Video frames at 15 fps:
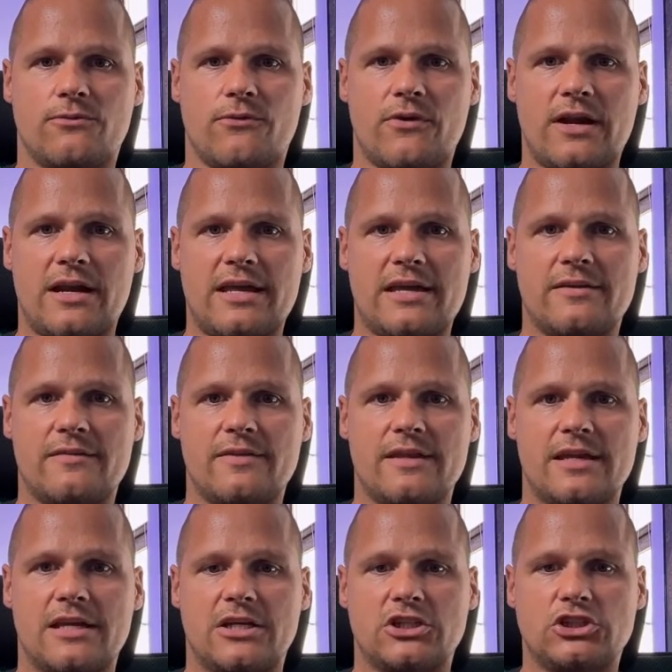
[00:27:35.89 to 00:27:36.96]
really
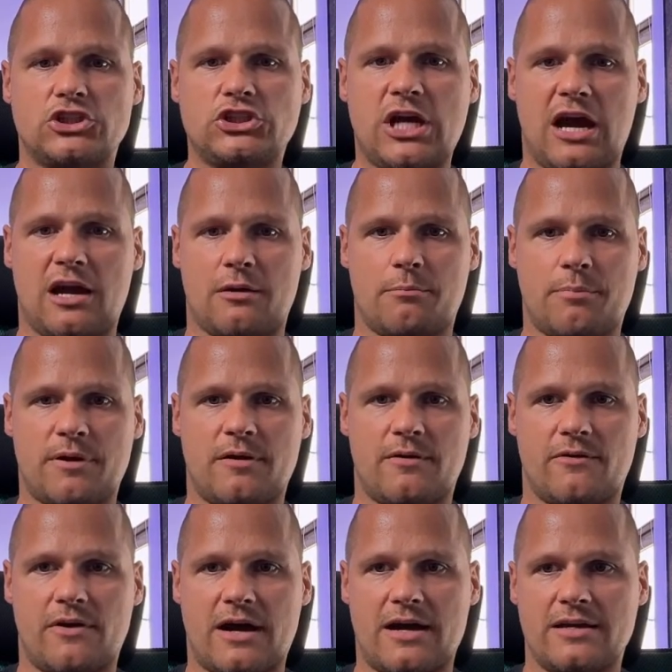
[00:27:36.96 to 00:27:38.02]
sharp,
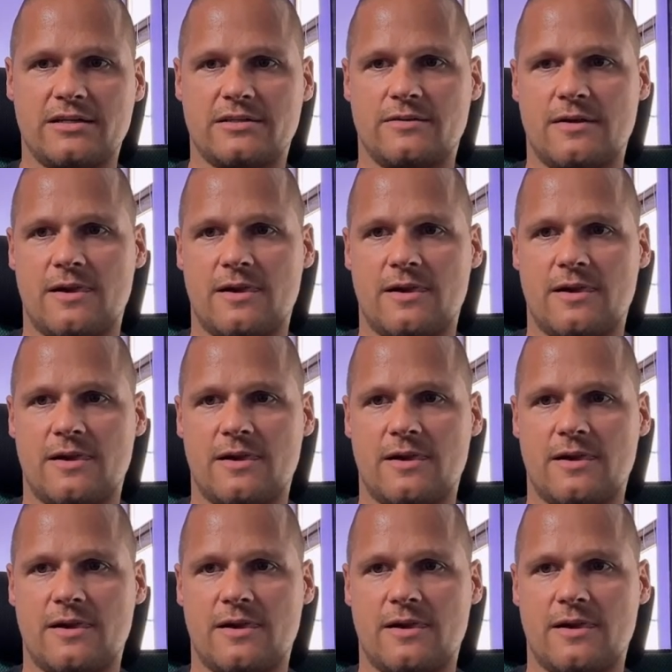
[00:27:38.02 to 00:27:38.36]
right?